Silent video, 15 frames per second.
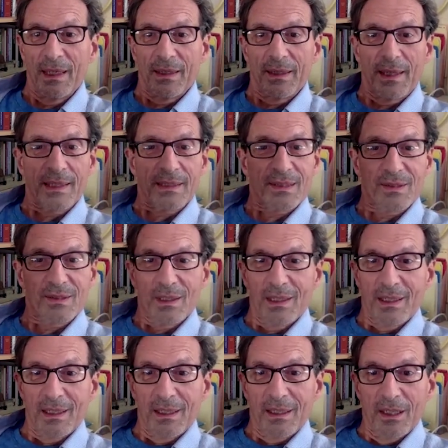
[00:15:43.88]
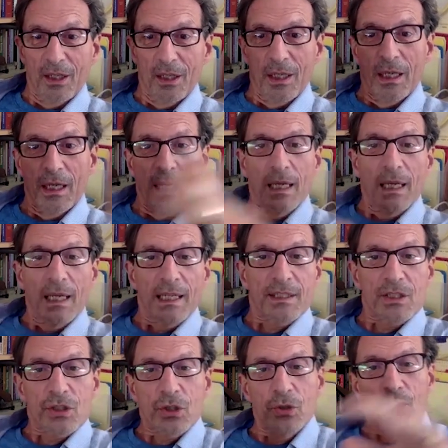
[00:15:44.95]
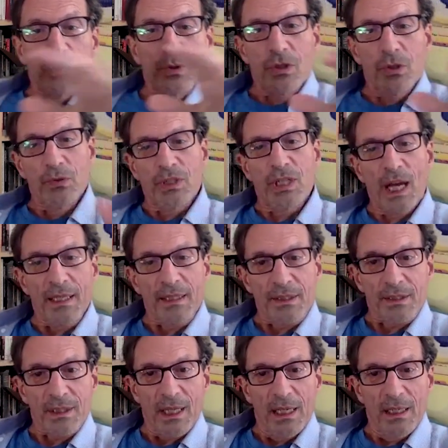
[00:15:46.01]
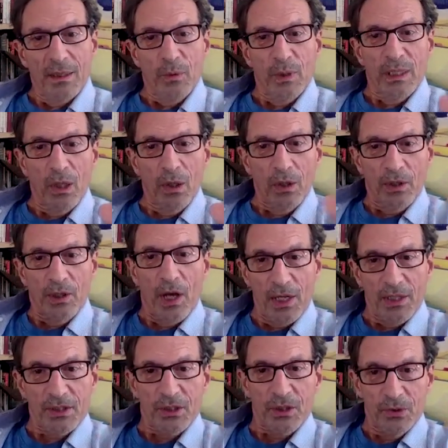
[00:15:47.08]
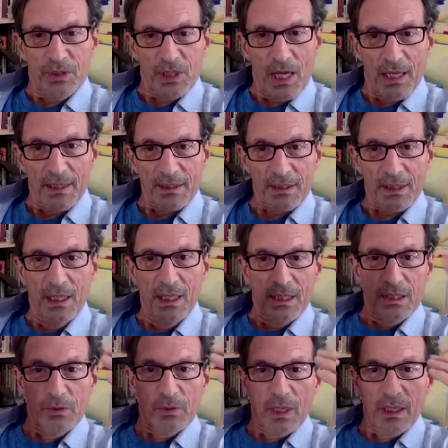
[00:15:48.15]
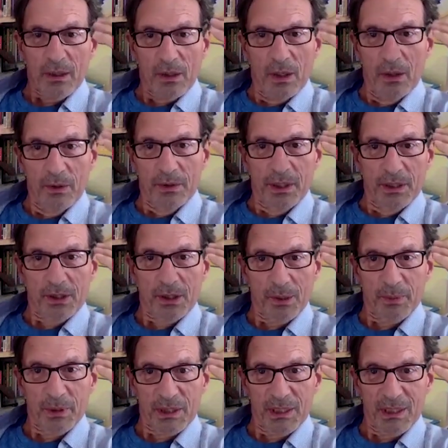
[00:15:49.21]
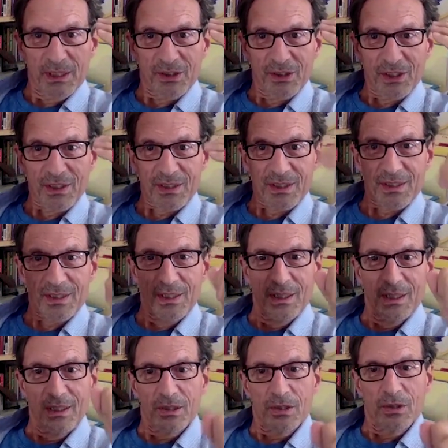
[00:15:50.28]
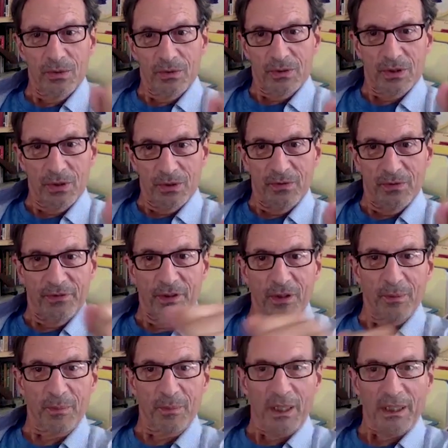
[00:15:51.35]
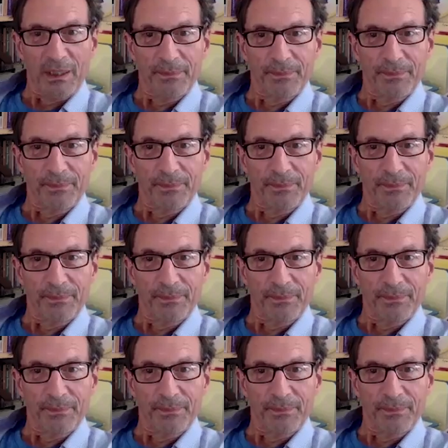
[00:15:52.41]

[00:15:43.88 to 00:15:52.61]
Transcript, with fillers: That's it's too too tight. We hold on too tight to our own interpretations, too too firmly.